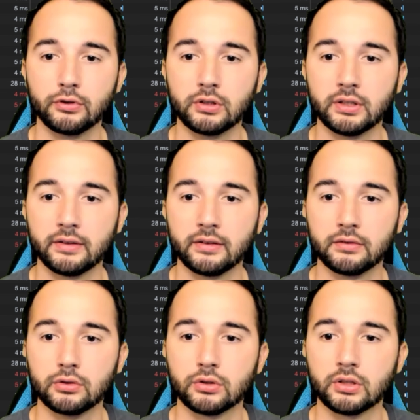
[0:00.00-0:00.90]
Let's have a
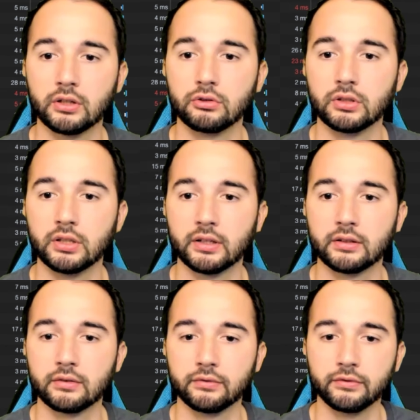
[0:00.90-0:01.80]
look only at
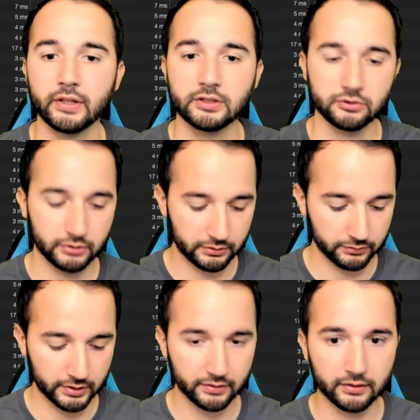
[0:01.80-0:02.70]
the fetch
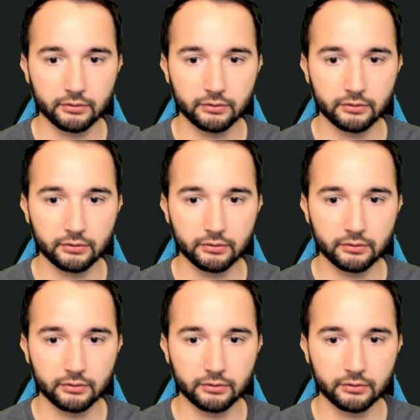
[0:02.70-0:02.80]
request.